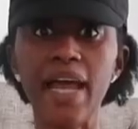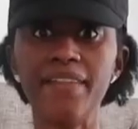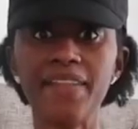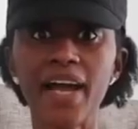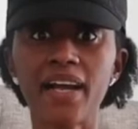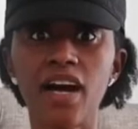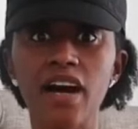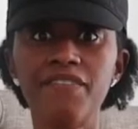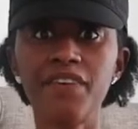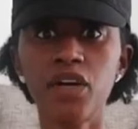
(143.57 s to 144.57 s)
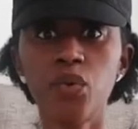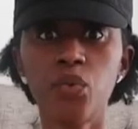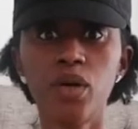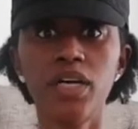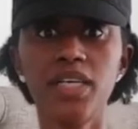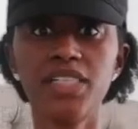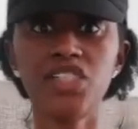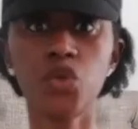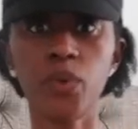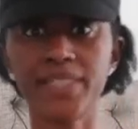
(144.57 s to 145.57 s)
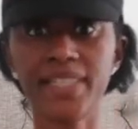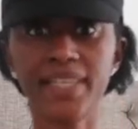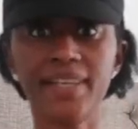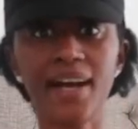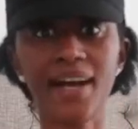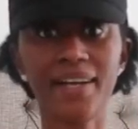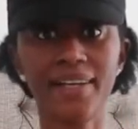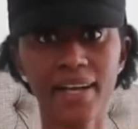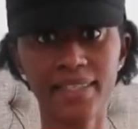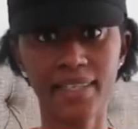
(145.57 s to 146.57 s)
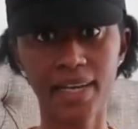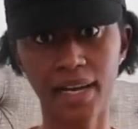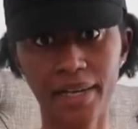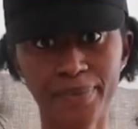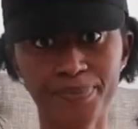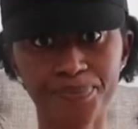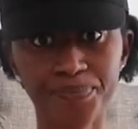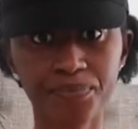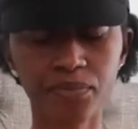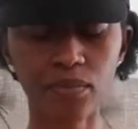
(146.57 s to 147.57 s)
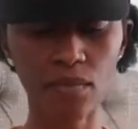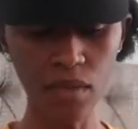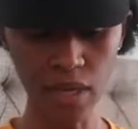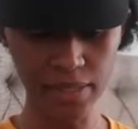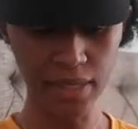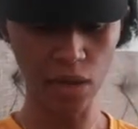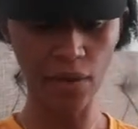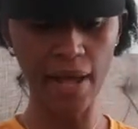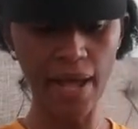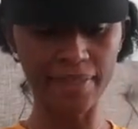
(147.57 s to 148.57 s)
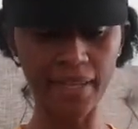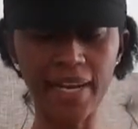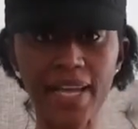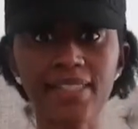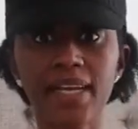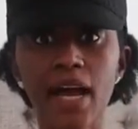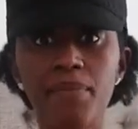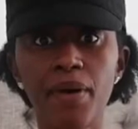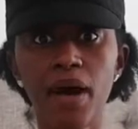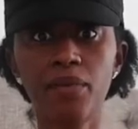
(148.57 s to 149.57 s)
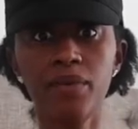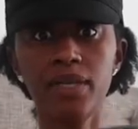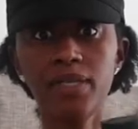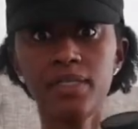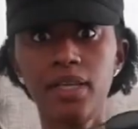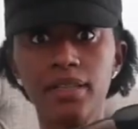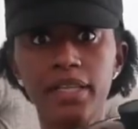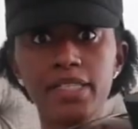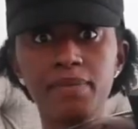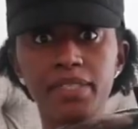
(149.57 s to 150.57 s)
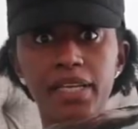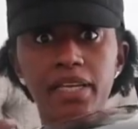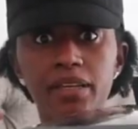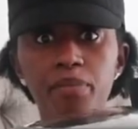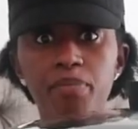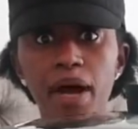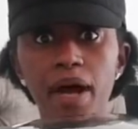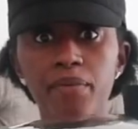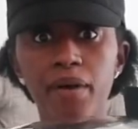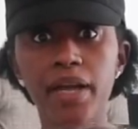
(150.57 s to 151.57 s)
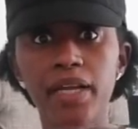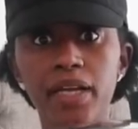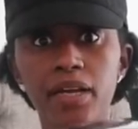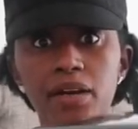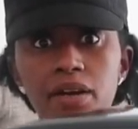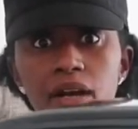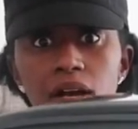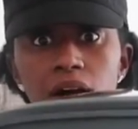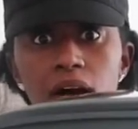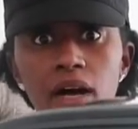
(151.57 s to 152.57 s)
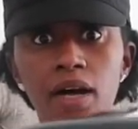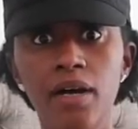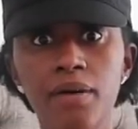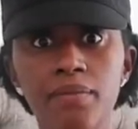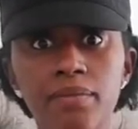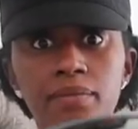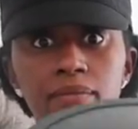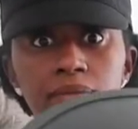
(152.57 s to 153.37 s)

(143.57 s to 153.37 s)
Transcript: and that comforter was $29.99 so the next thing I bought was this particular pot right here um,